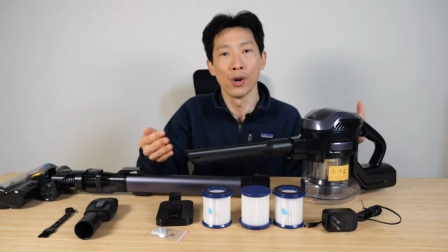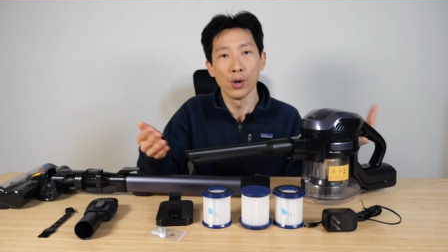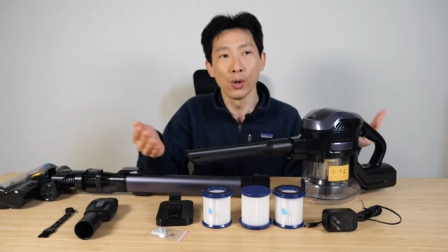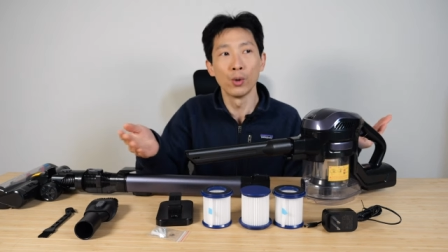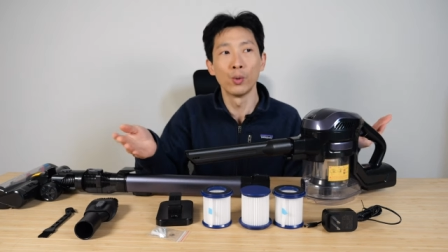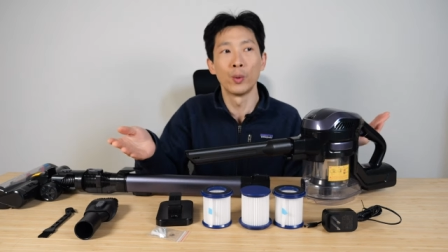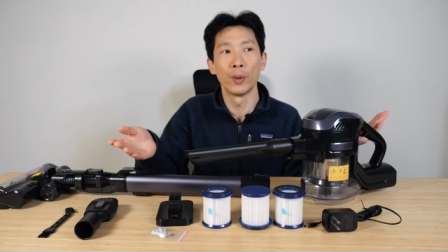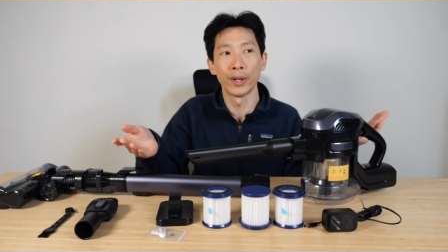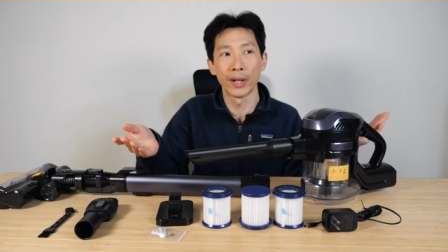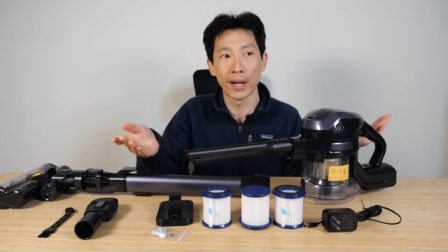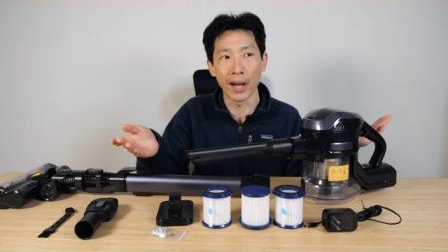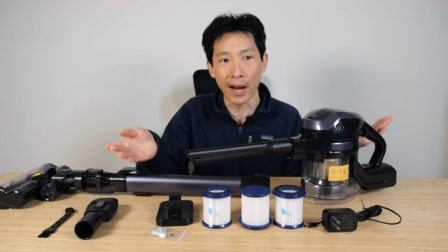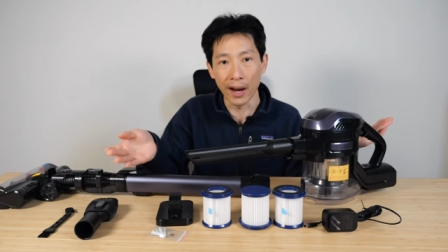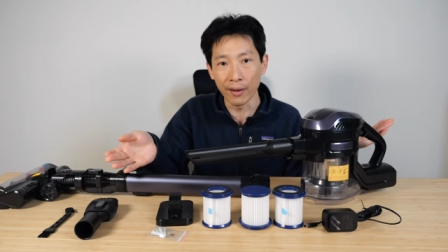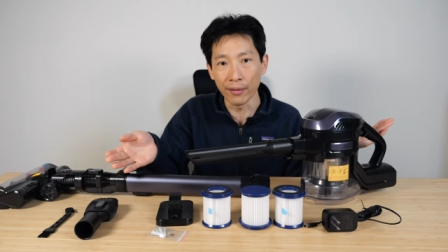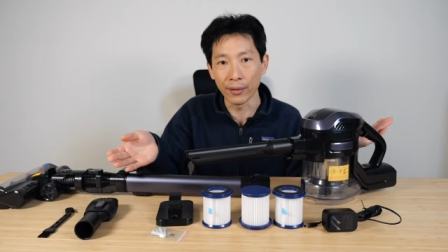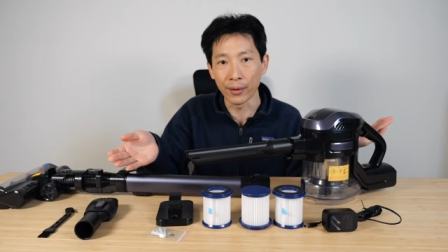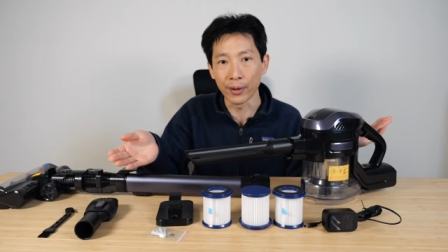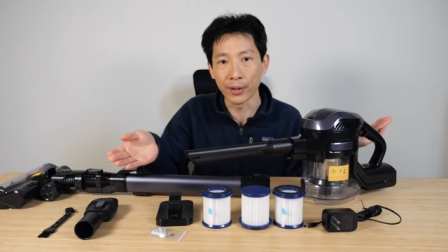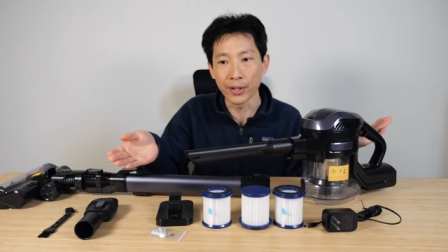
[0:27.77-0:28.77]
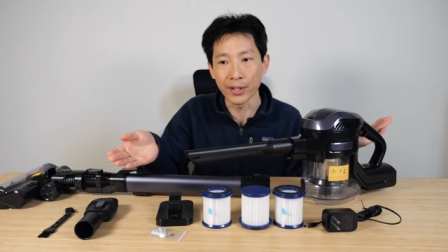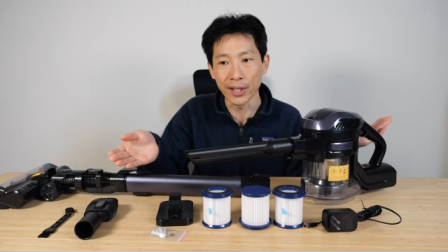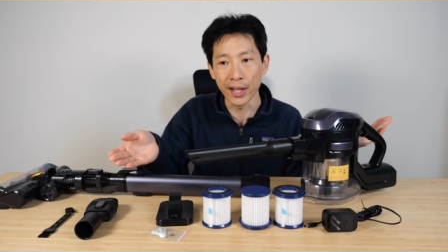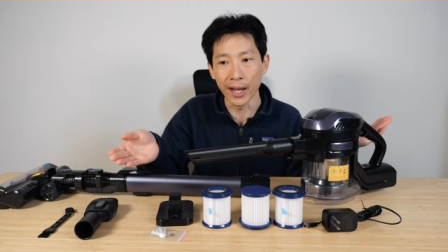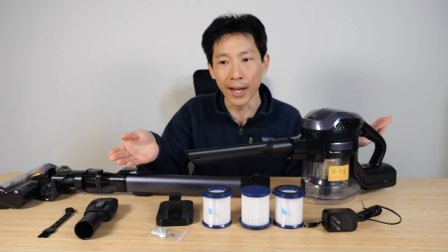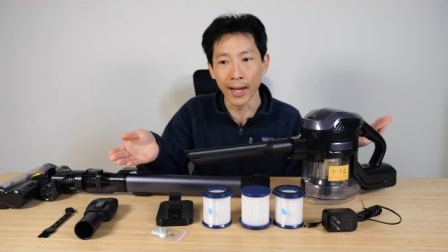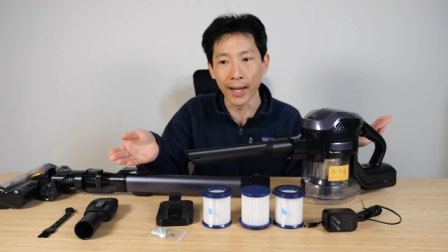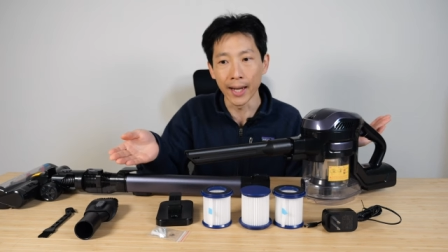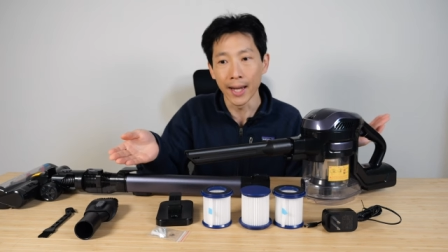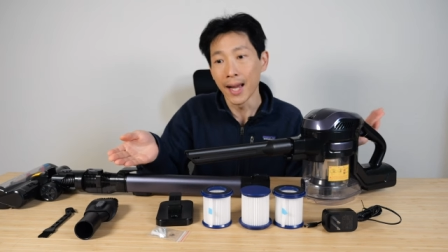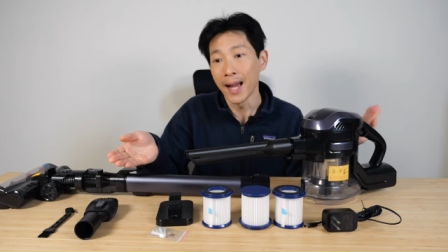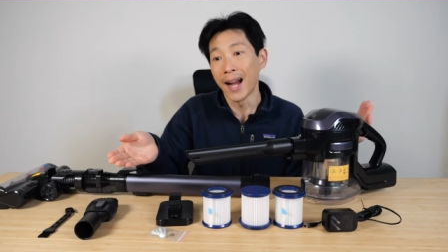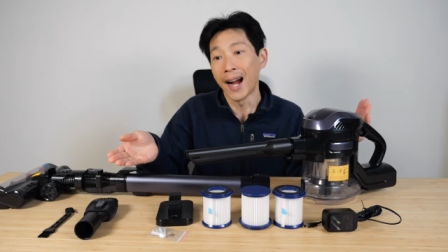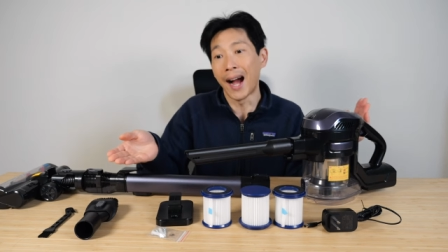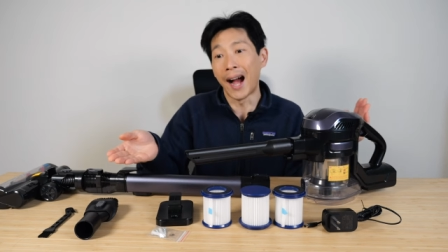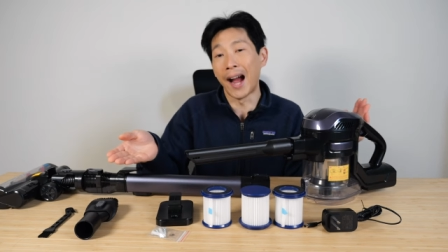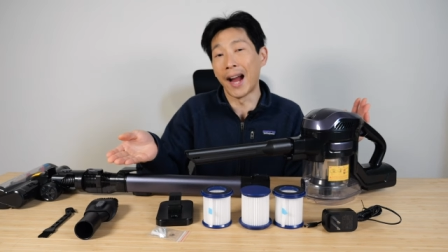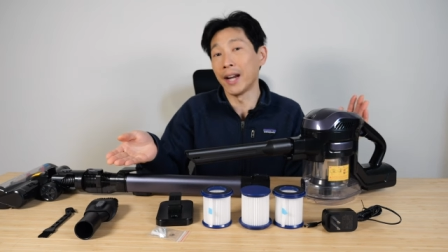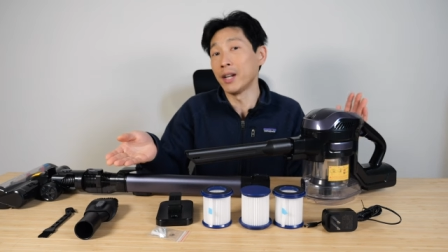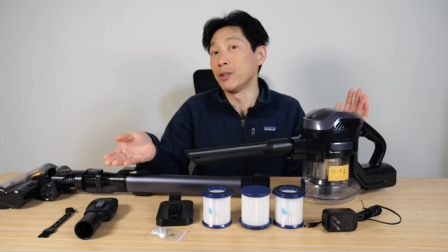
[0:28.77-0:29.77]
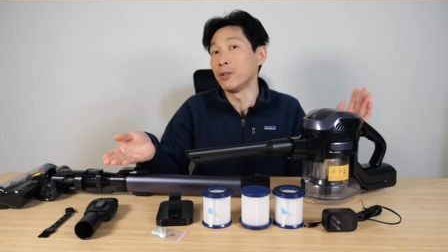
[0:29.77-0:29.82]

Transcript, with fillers: Who would ever say, I